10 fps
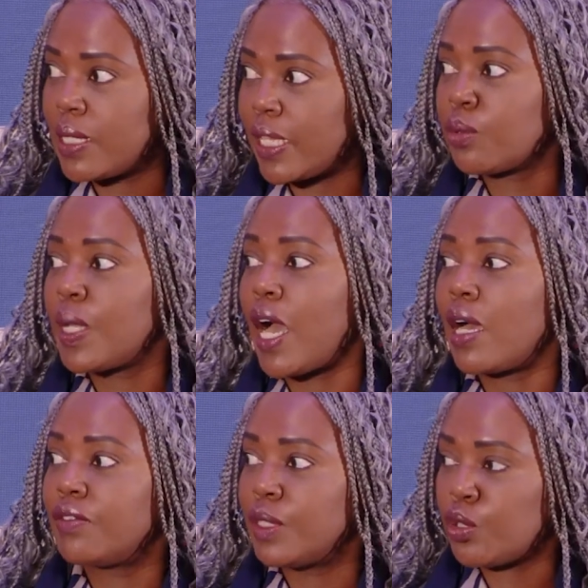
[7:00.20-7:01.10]
that we
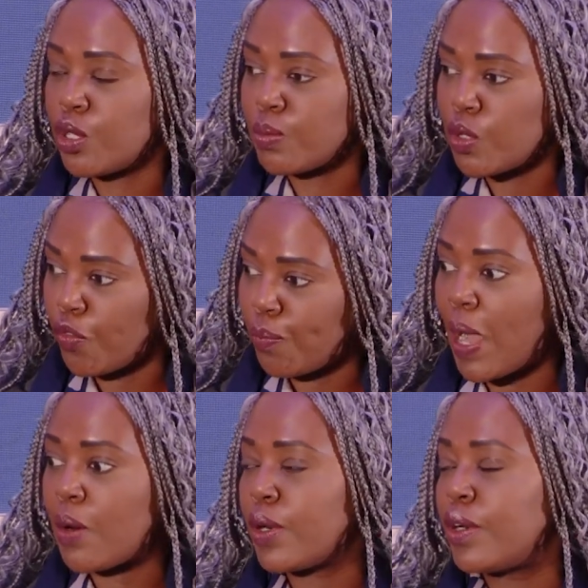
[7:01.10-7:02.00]
have in terms of
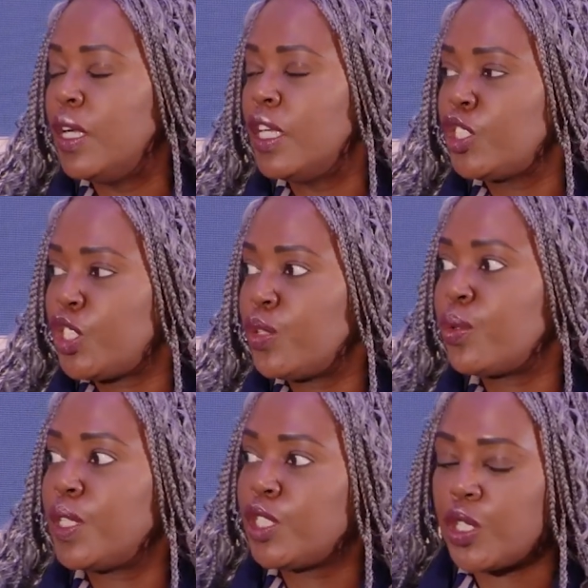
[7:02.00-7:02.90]
power
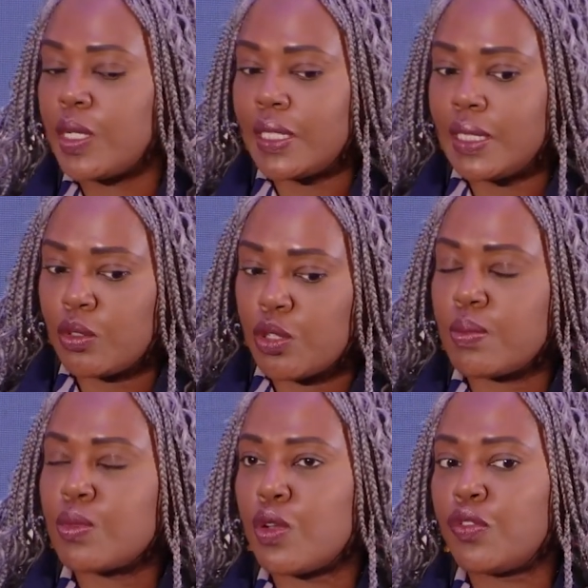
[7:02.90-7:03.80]
generation and in
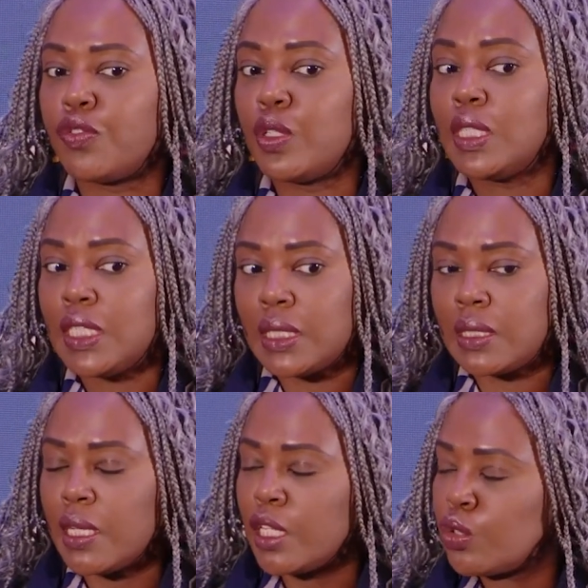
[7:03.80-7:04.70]
terms of the need
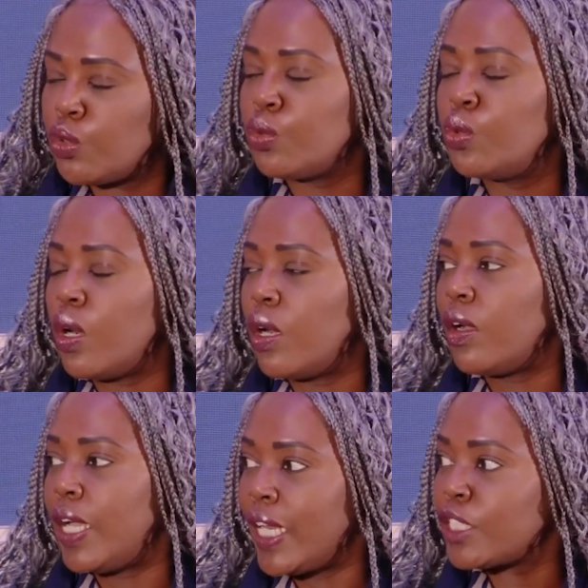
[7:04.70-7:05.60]
to
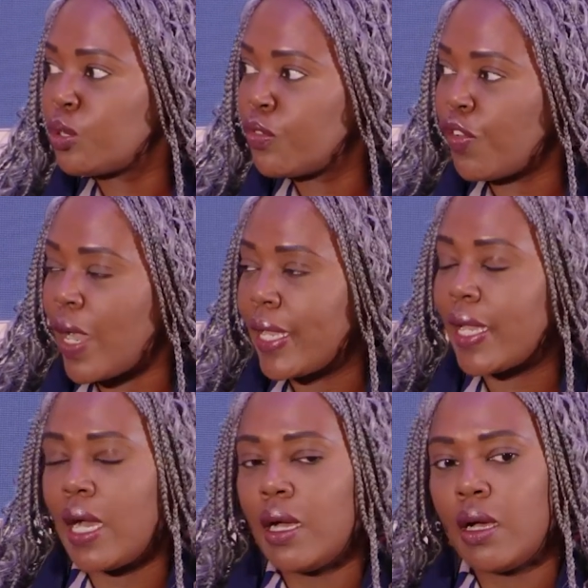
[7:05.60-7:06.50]
electrify
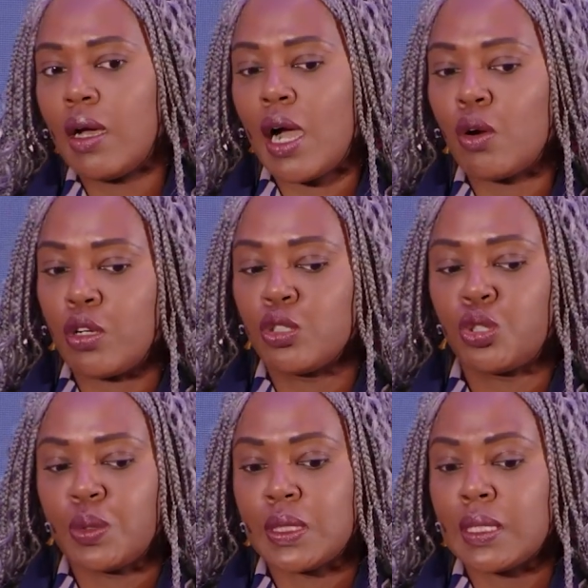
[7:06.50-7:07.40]
our
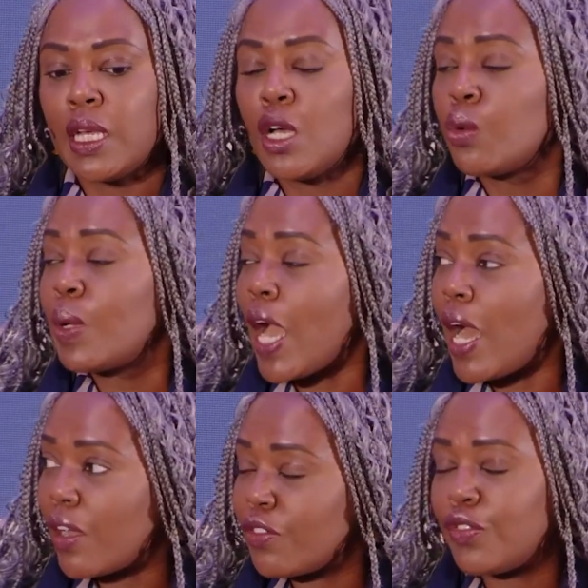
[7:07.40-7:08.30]
countries. We
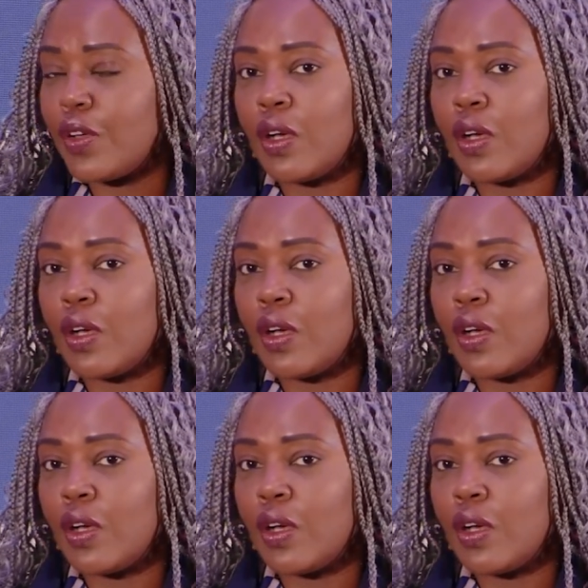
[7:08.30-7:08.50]
have